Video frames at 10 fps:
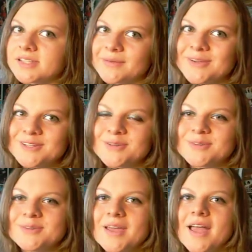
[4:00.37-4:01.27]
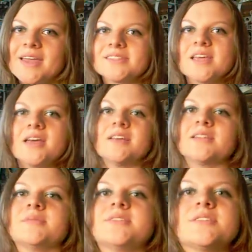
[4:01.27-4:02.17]
time I showed you guys.
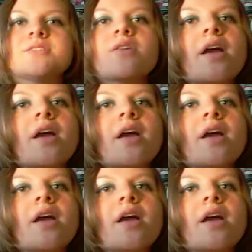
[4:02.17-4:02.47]
Let me just show you